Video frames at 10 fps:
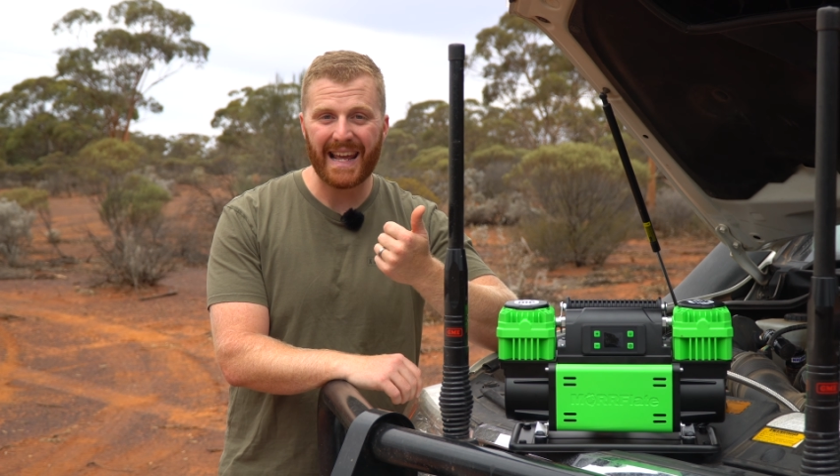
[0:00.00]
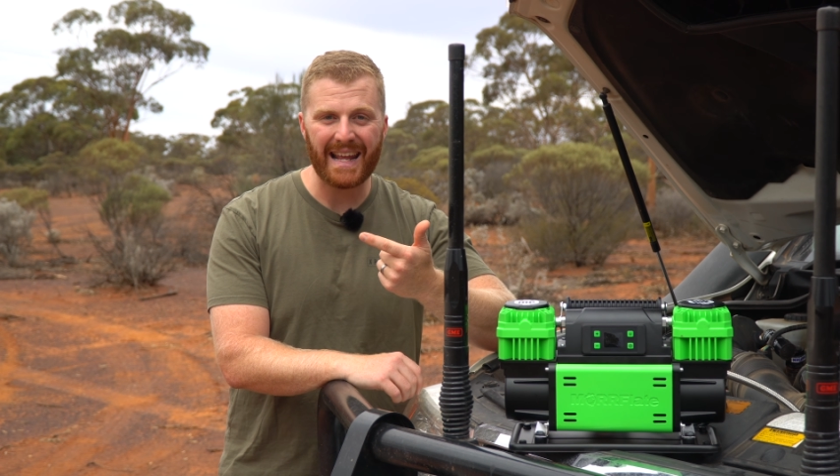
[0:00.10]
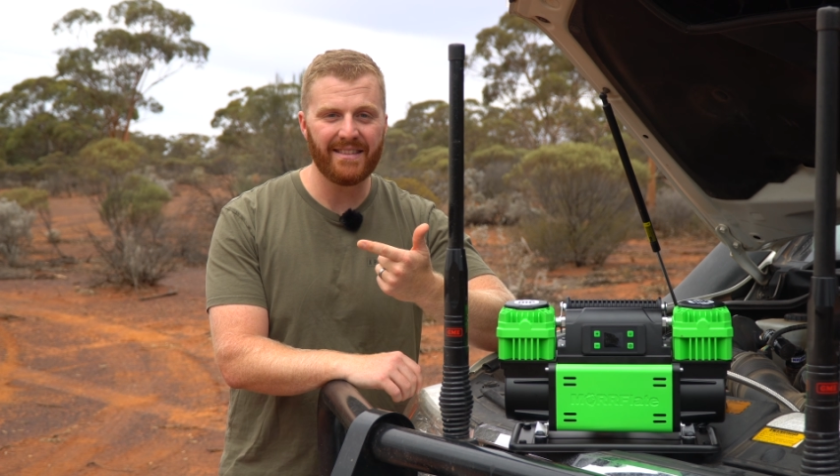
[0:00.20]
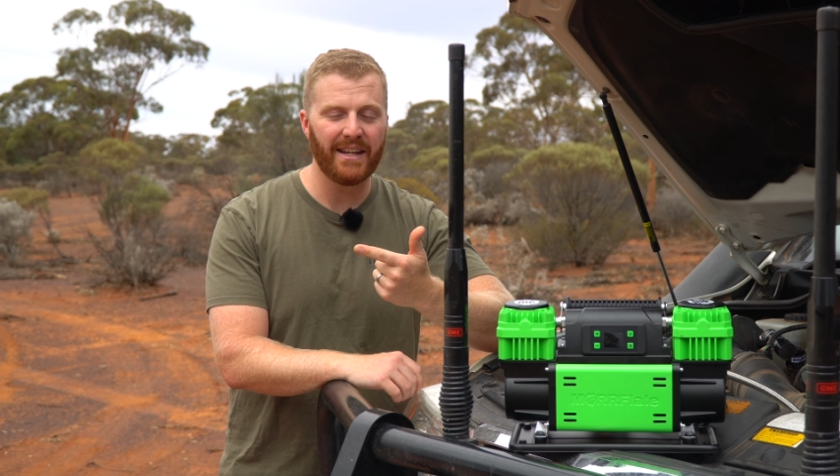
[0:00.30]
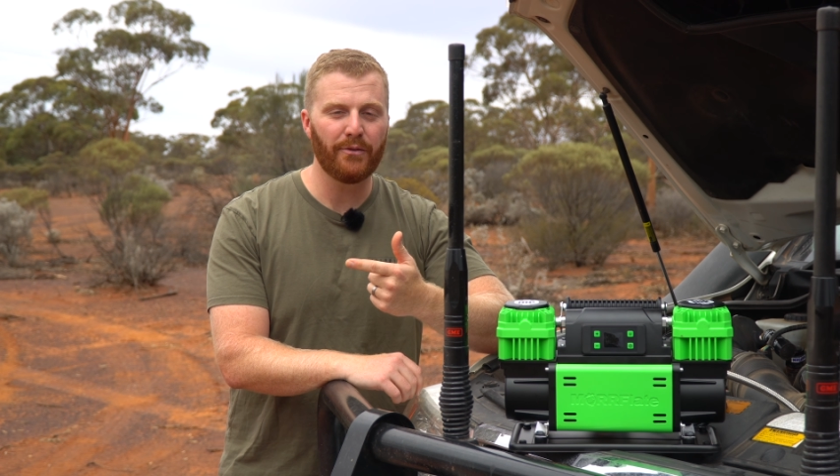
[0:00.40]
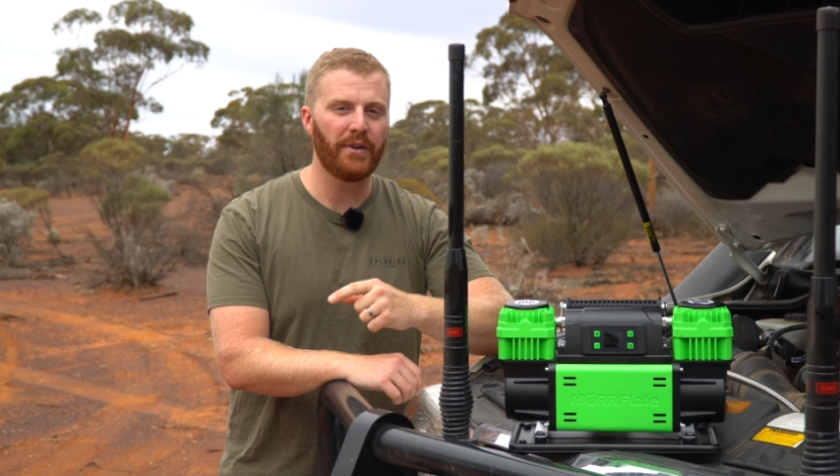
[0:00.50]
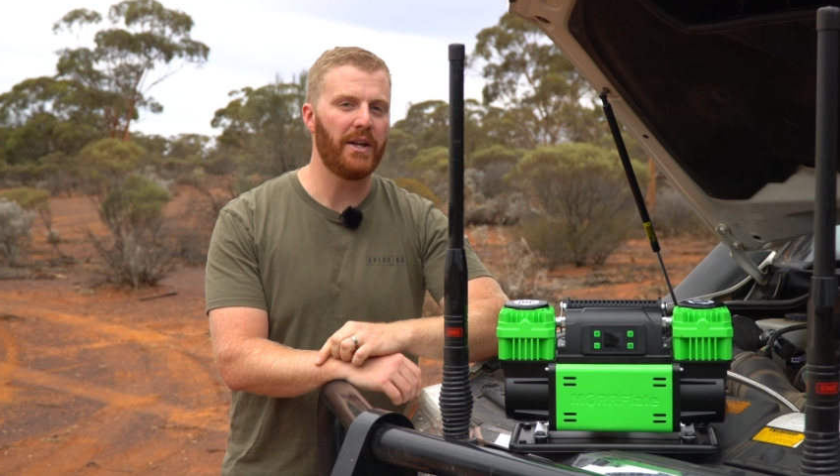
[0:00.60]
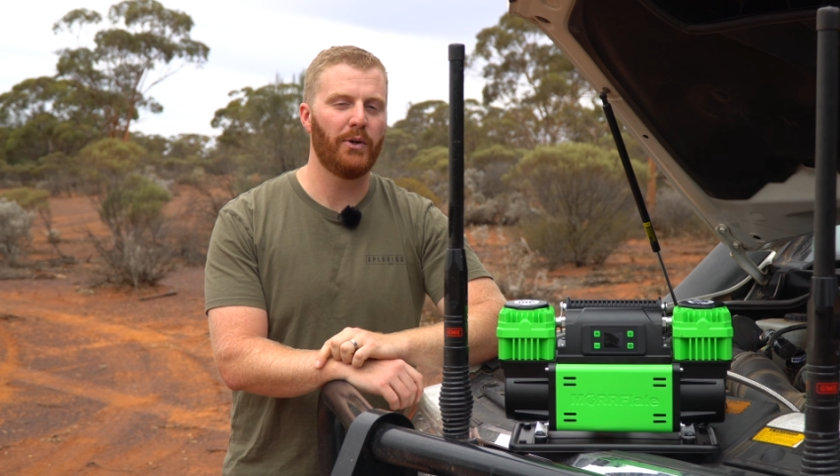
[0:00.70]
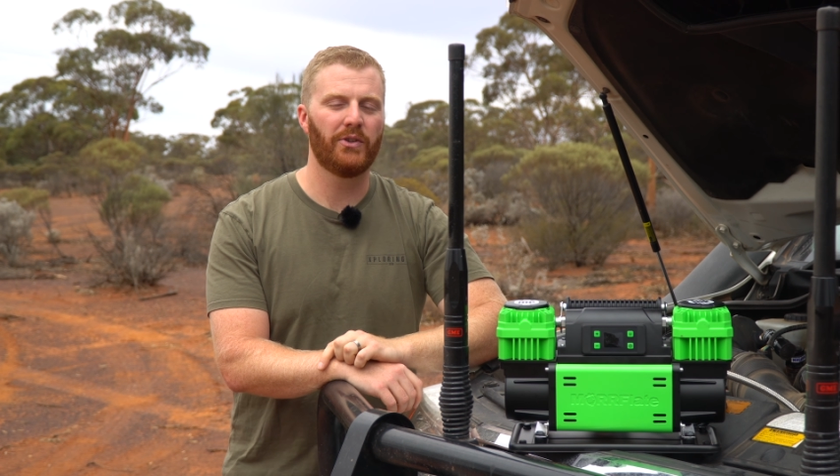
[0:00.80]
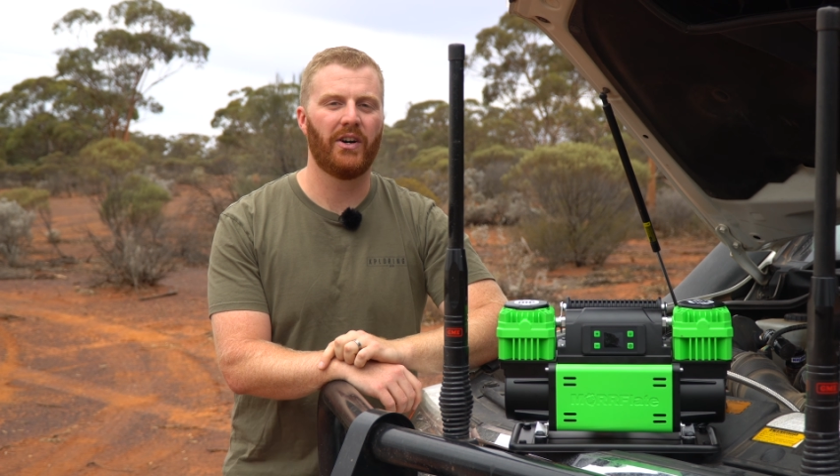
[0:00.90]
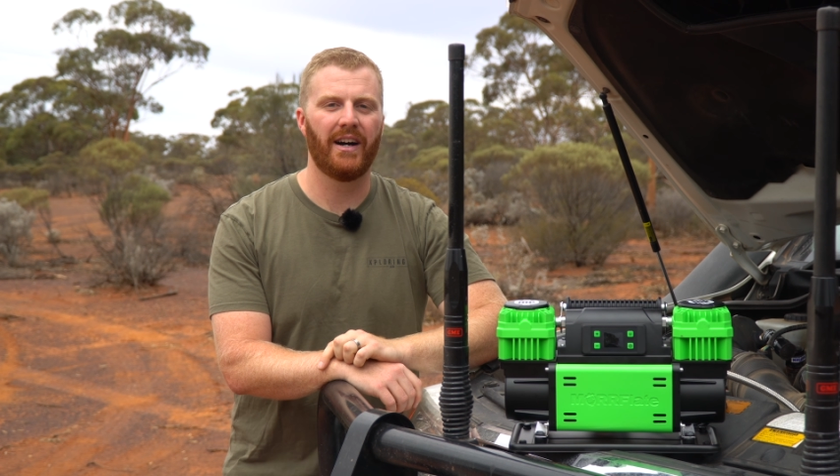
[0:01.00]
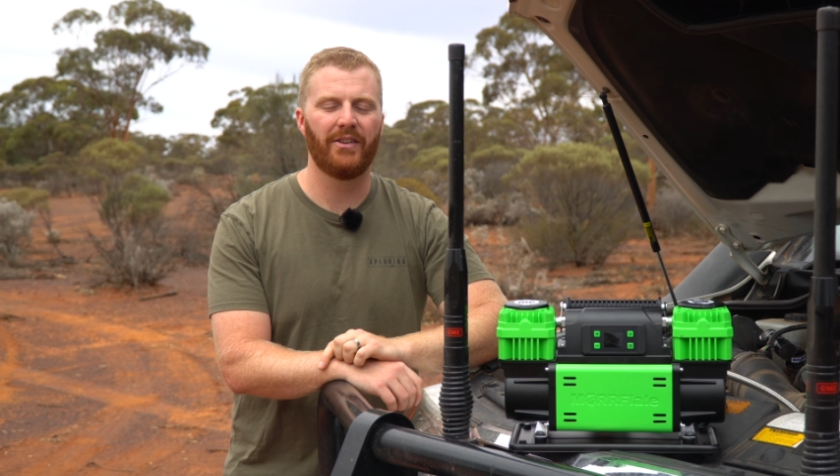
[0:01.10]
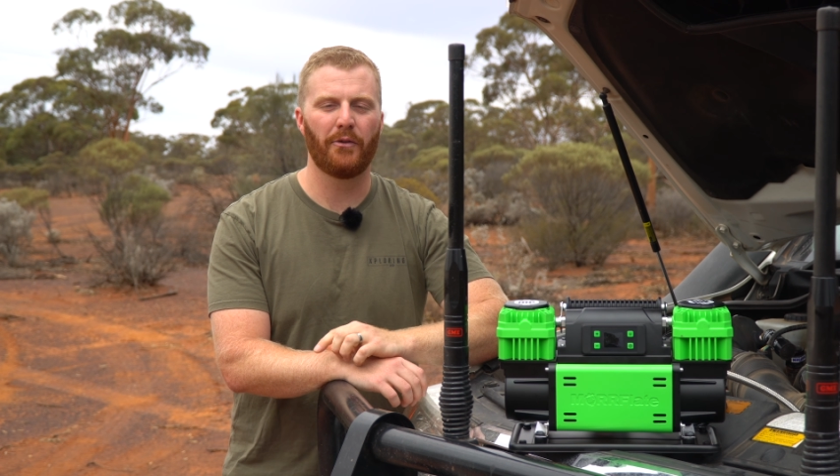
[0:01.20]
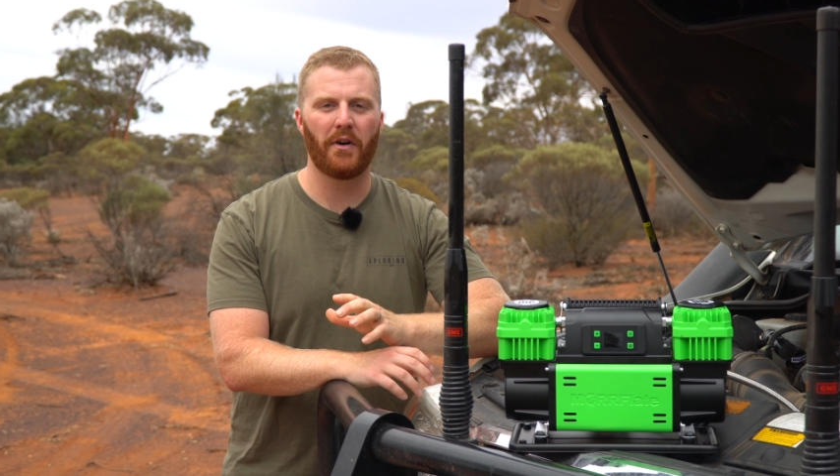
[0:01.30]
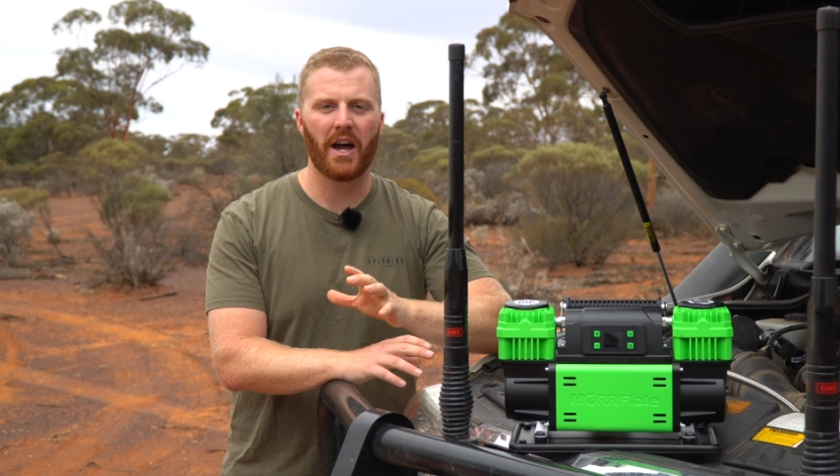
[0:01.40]
and deflate your
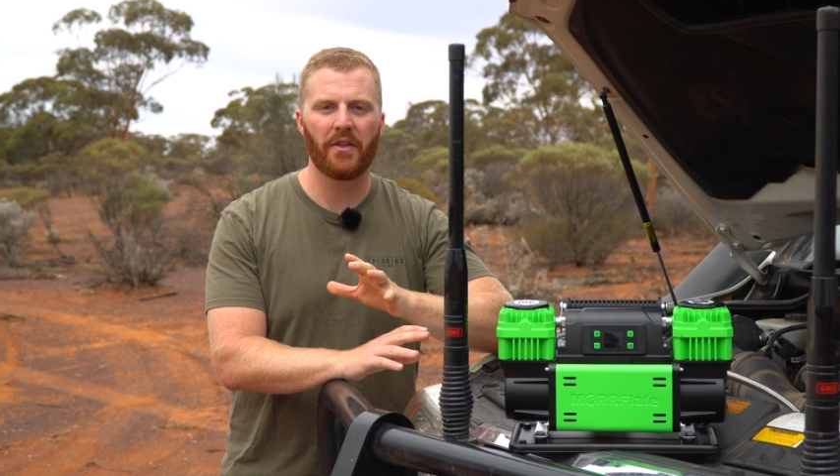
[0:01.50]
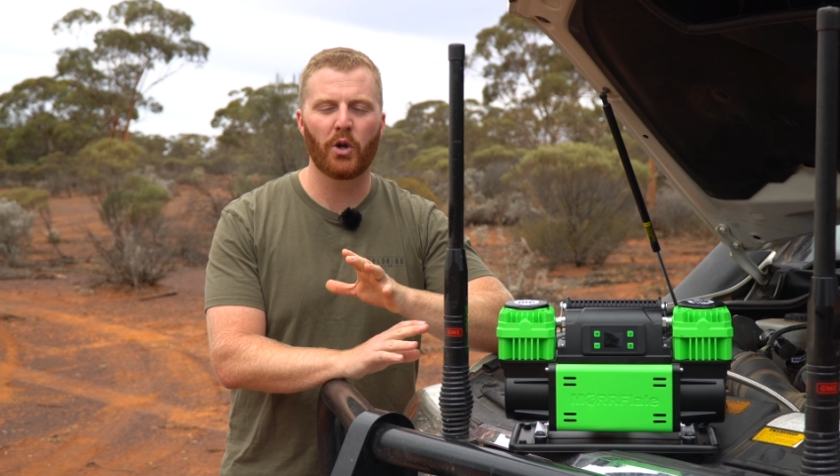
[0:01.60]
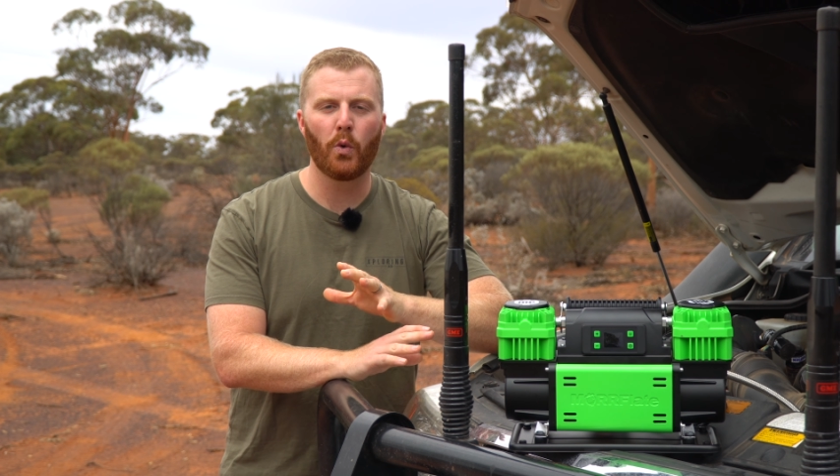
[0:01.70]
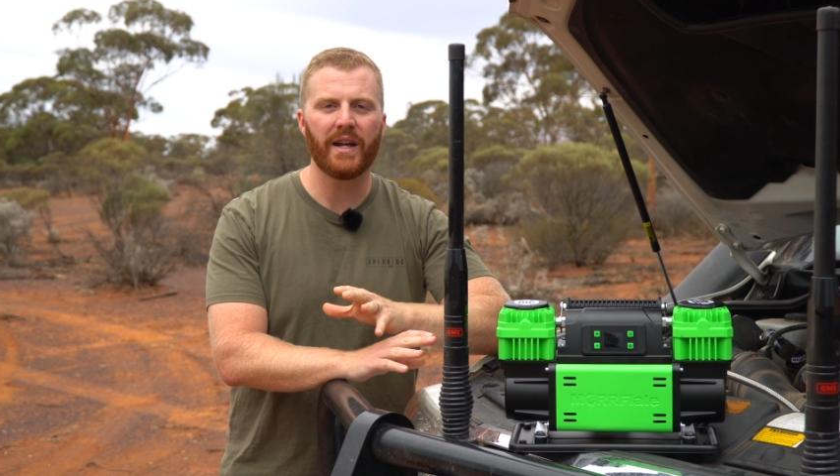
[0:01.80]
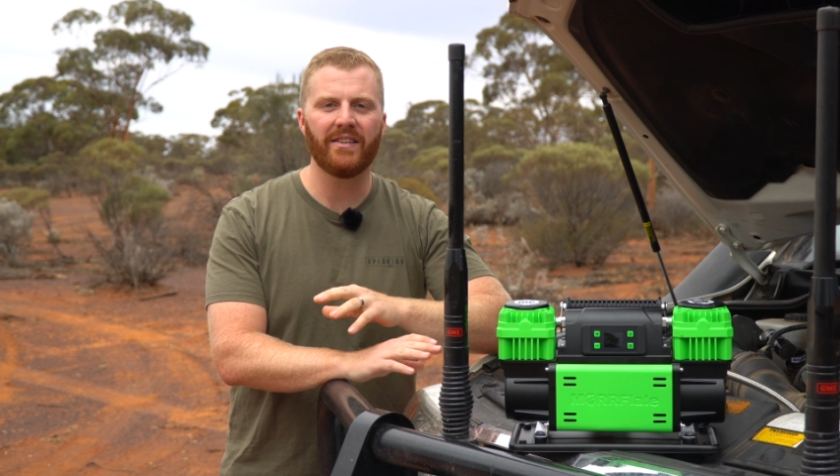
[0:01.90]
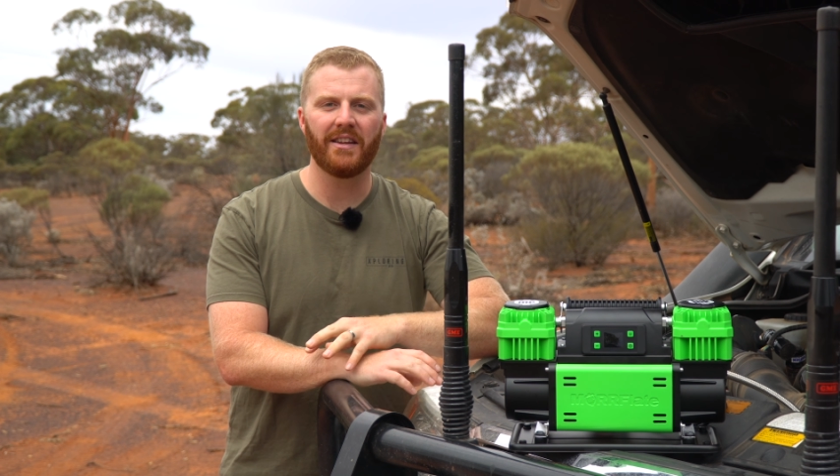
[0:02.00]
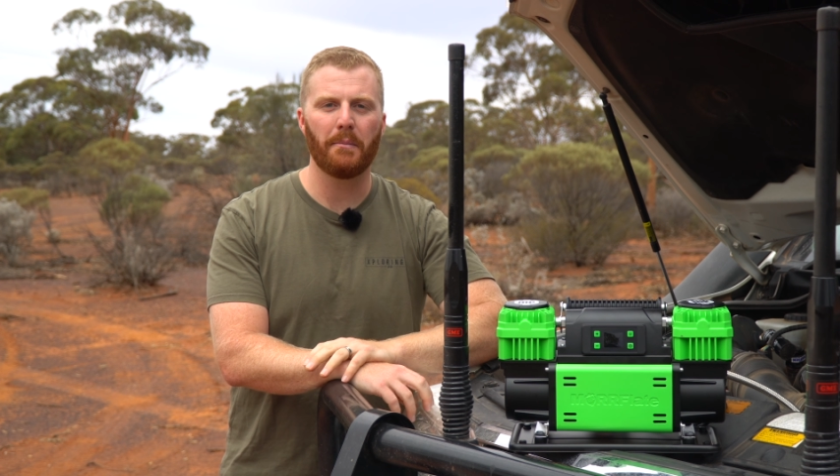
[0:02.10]
tyres via the quickest